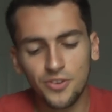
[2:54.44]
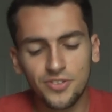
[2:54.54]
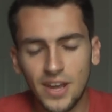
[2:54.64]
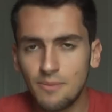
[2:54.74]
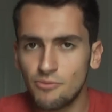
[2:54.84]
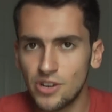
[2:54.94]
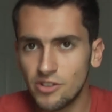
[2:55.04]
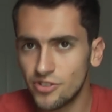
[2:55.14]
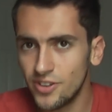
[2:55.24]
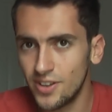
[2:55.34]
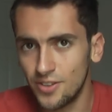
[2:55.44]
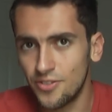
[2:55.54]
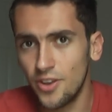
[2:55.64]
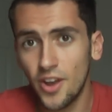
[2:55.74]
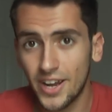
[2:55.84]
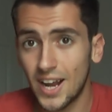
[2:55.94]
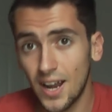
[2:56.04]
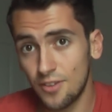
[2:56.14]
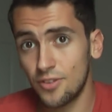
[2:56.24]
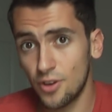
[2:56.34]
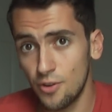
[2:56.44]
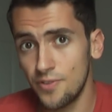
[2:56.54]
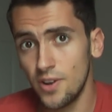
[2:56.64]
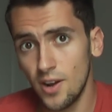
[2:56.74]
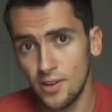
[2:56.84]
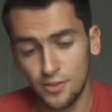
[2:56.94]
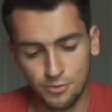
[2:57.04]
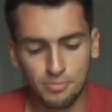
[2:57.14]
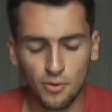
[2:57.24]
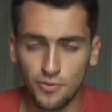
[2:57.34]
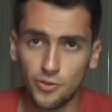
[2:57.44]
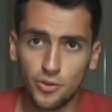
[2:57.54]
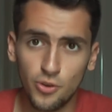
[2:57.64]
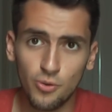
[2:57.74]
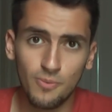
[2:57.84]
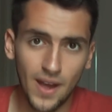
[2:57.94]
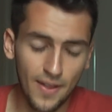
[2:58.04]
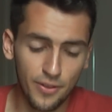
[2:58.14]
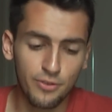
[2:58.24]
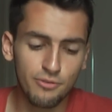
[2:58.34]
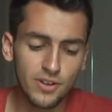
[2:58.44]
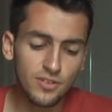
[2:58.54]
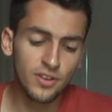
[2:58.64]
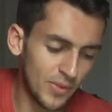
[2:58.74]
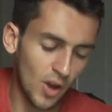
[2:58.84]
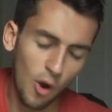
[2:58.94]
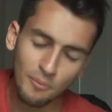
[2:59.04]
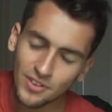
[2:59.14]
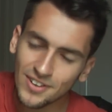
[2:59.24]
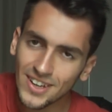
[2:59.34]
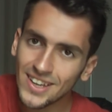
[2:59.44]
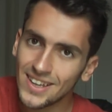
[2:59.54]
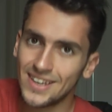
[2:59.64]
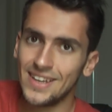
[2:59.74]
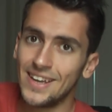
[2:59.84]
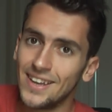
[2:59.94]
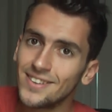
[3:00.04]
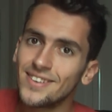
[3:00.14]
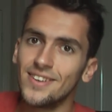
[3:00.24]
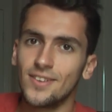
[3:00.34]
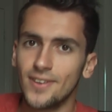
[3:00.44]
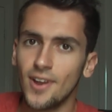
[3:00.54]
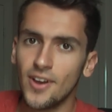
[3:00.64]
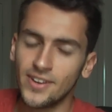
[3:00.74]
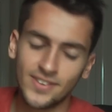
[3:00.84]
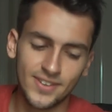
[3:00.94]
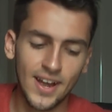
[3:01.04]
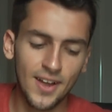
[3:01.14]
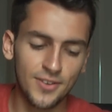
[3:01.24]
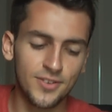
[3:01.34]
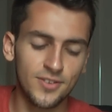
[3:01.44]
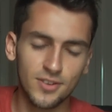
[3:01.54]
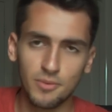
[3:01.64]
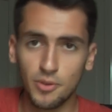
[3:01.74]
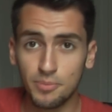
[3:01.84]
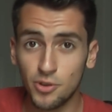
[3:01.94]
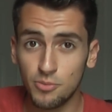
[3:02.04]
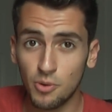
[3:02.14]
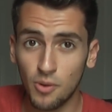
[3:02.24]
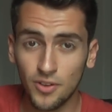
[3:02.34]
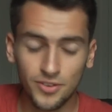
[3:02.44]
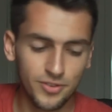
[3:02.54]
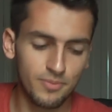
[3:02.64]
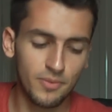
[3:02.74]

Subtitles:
the same region as the Nike Elastico Finales, both the 2 and the 3s. Obviously, it isn't as light as some of the Puma ones,